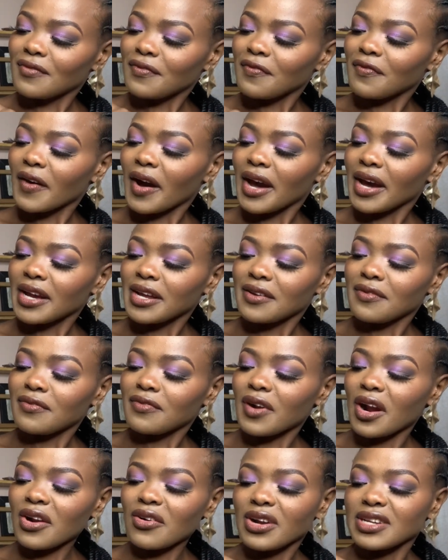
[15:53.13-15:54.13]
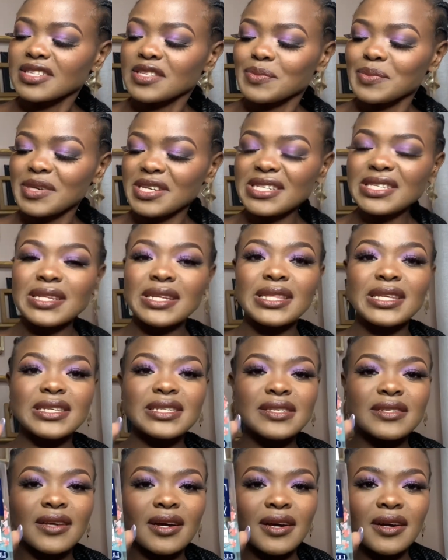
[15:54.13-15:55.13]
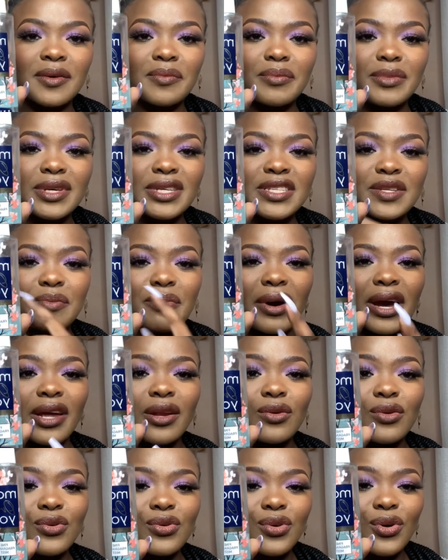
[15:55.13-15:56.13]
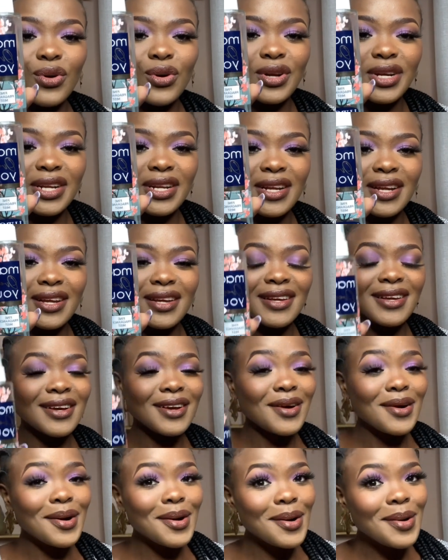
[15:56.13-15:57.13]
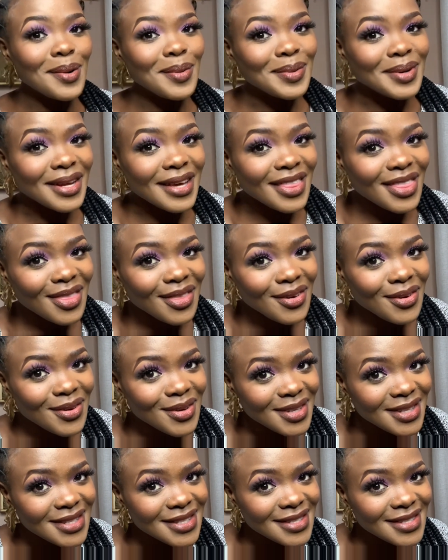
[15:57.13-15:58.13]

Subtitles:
fine fragrance mist, this mist by Luron. Who would have thought